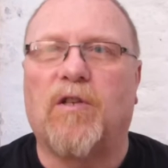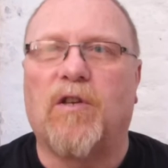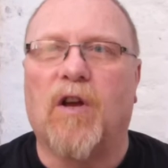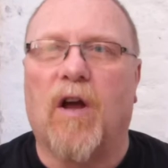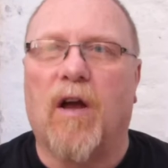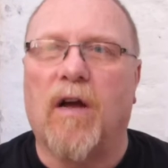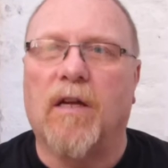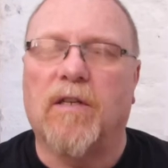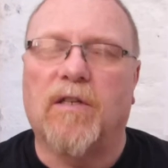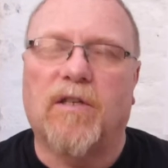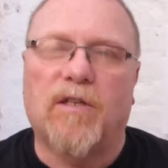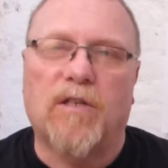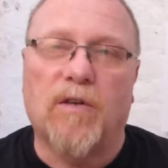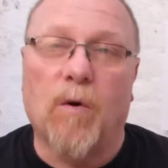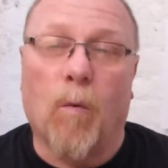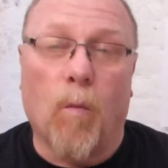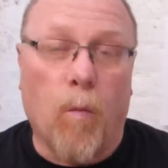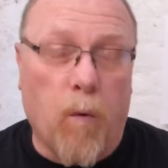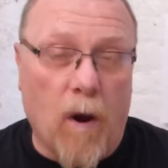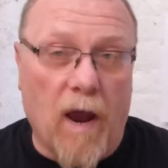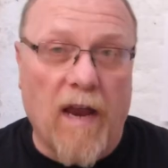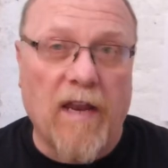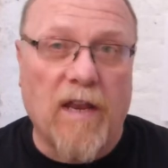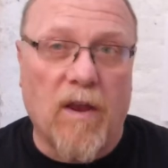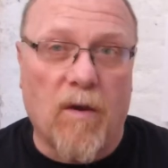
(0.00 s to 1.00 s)
church
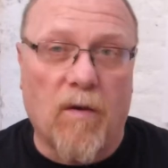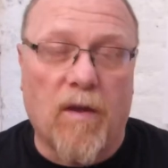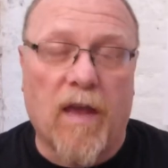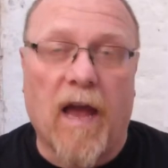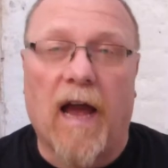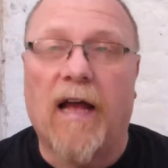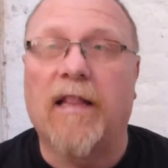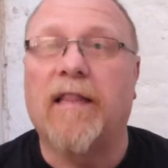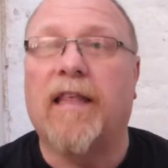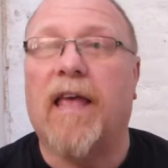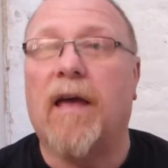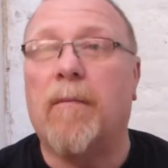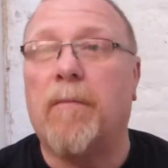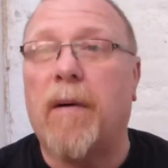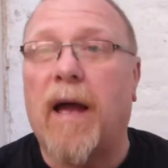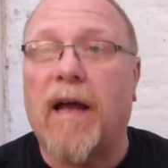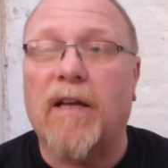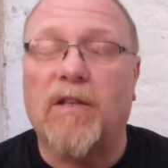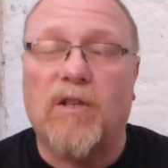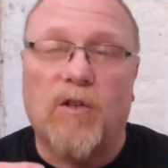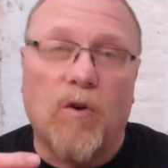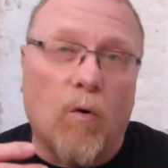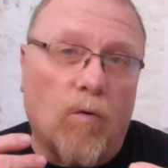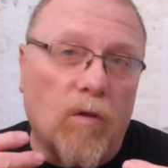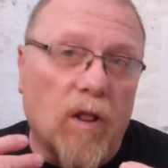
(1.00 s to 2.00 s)
where you can, get
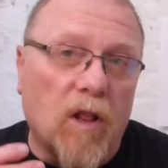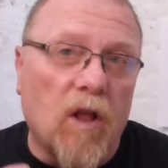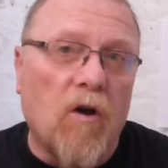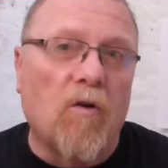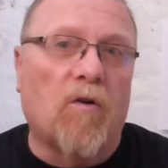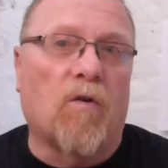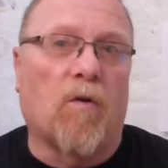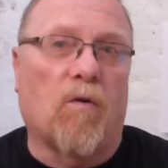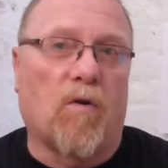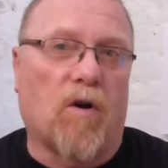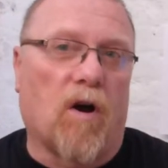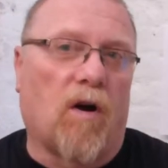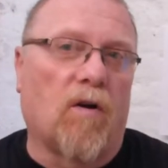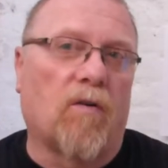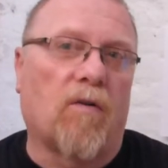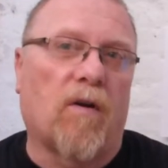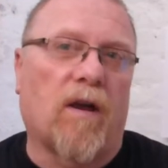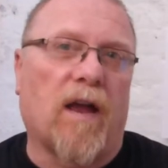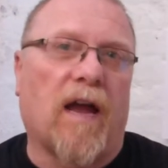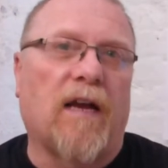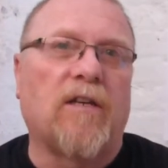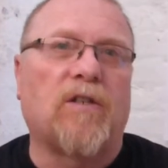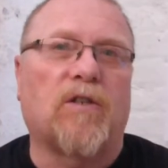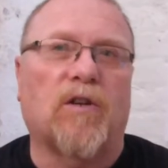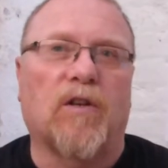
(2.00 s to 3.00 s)
back to your local
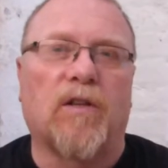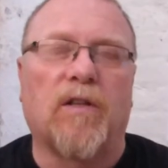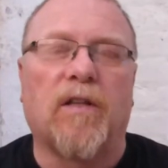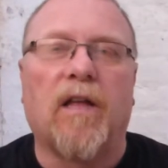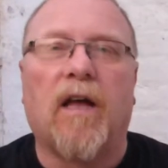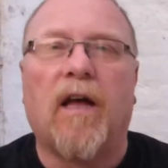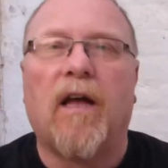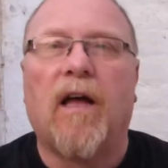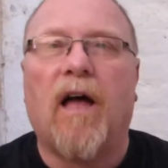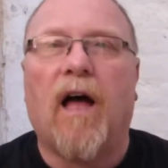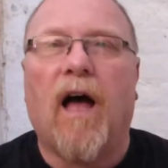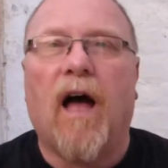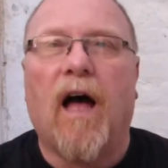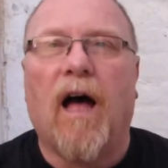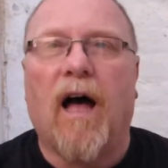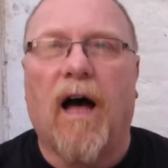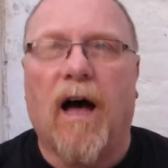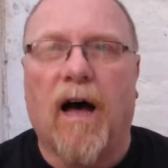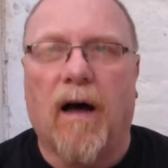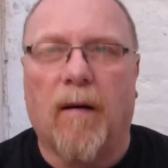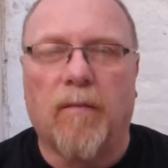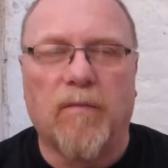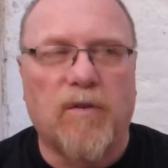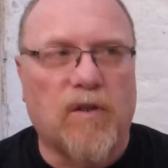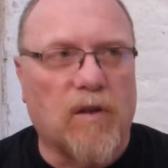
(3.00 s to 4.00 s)
congregation,
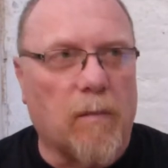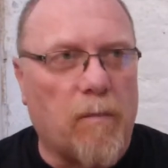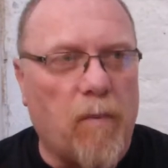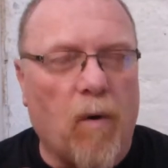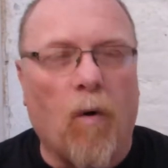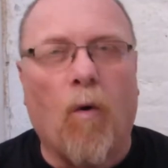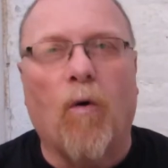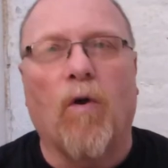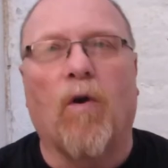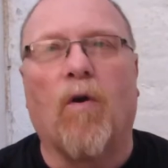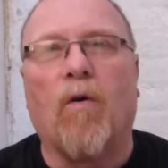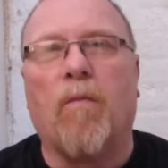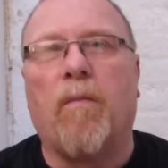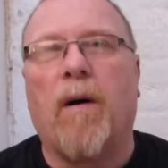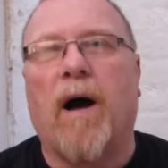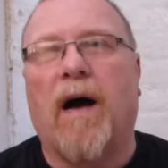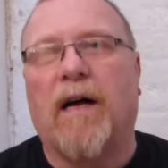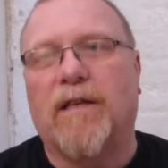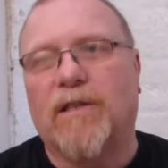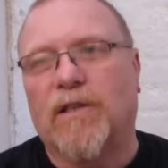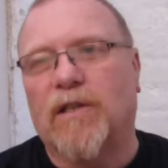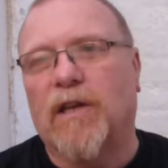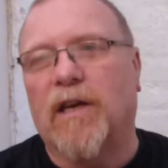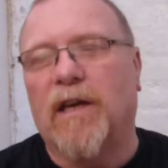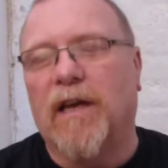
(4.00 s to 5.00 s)
support your
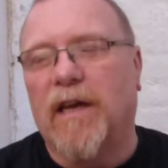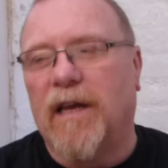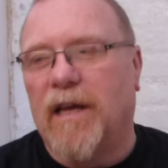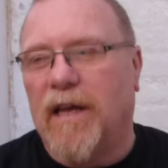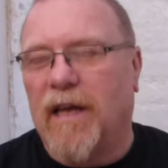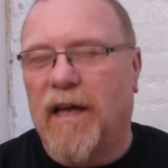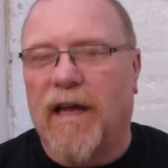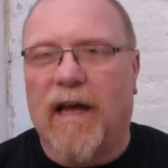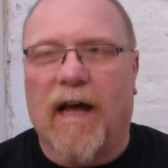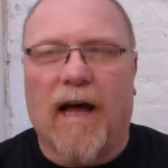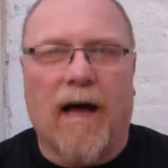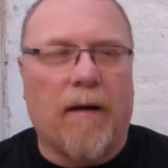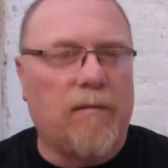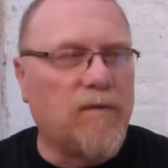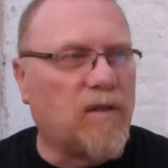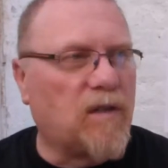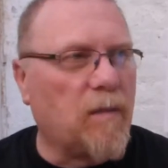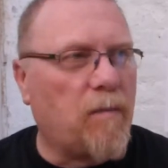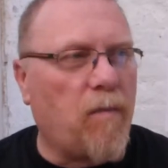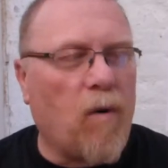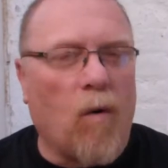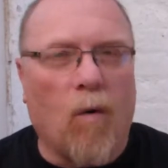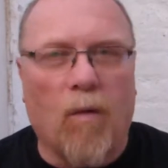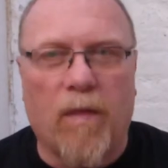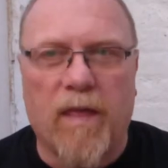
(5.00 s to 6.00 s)
pastor,
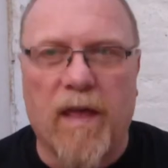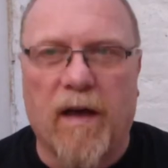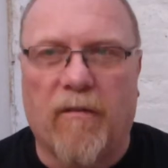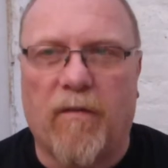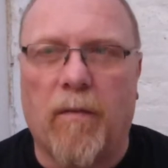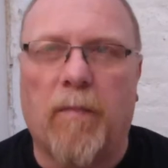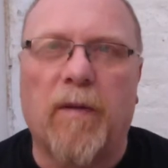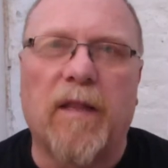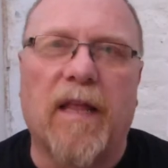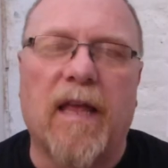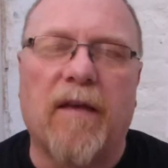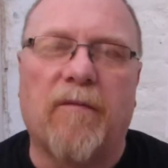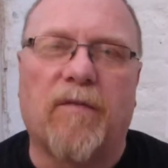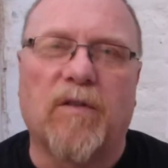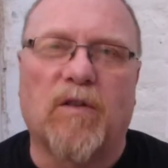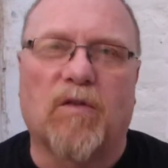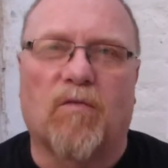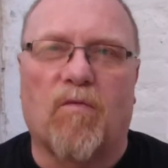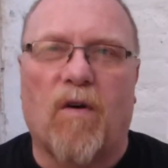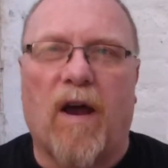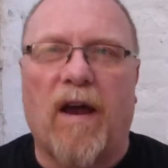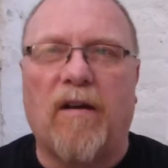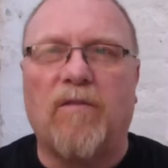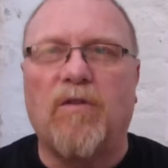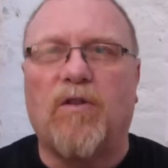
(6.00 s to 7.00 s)
support the other believers
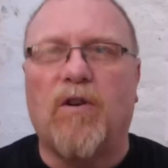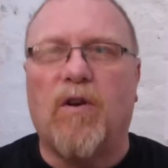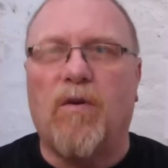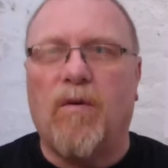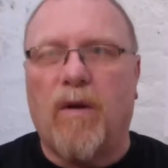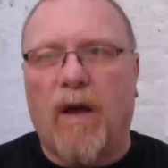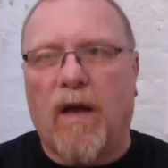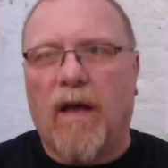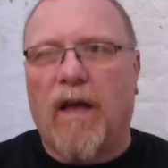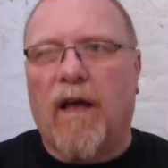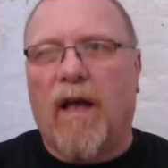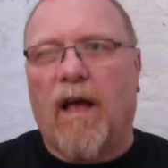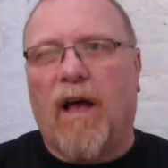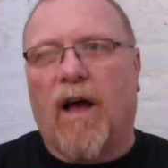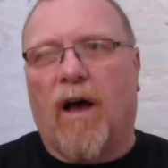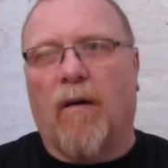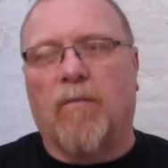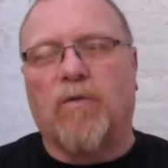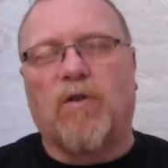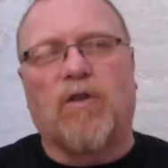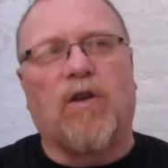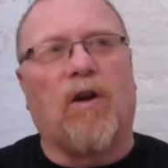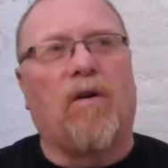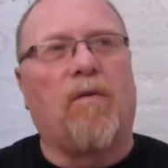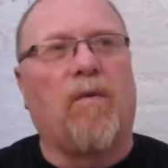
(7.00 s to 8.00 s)
around you. I'm
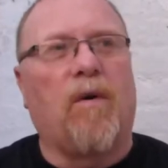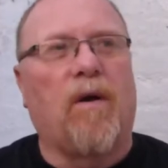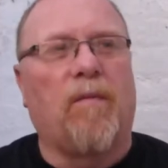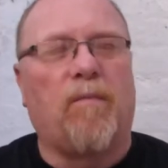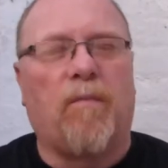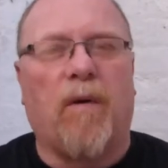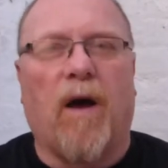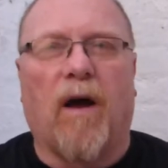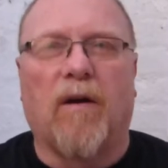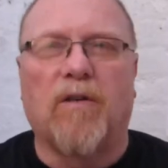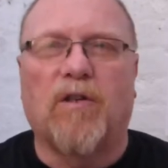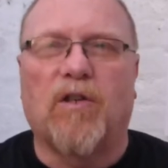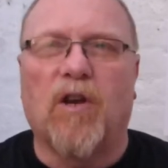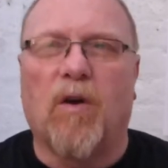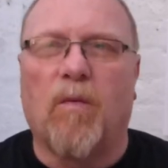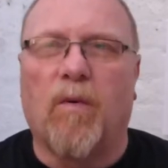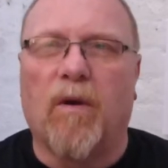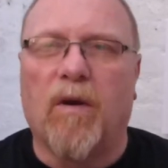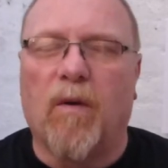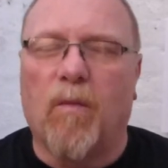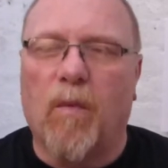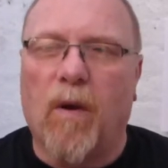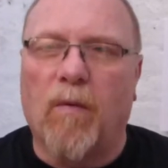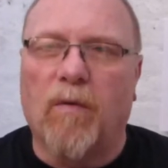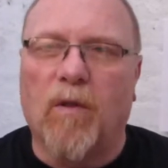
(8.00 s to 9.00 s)
sure
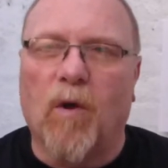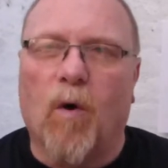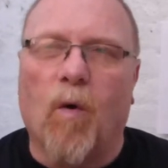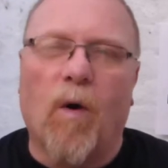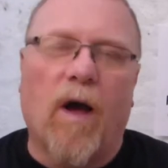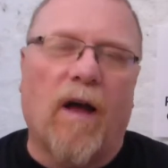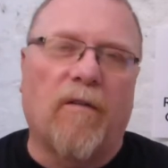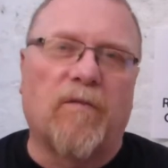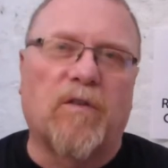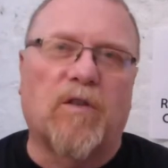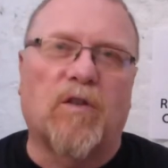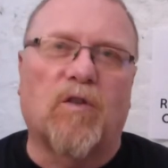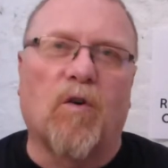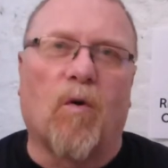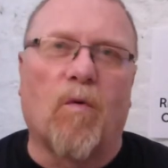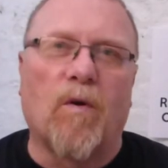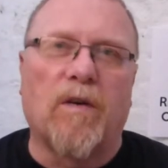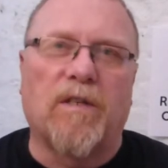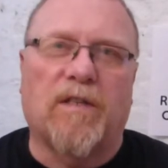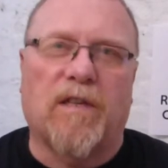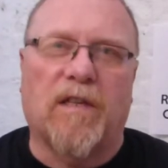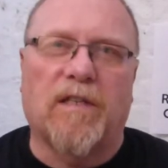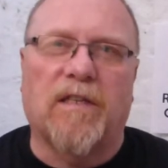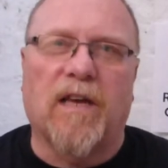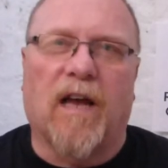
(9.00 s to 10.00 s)
we will all have
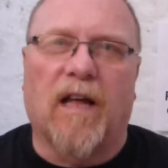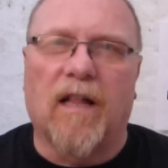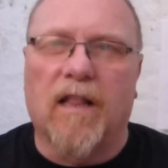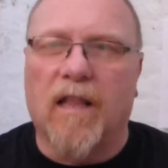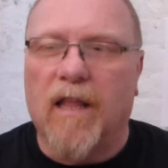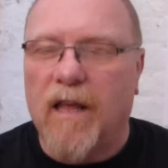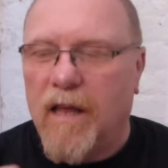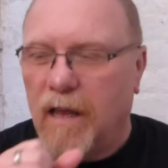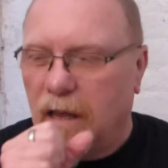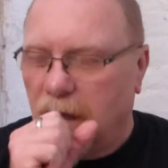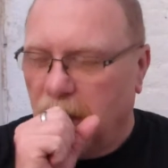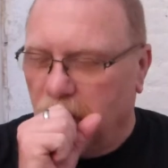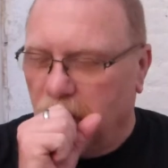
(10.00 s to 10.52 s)
stories to tell,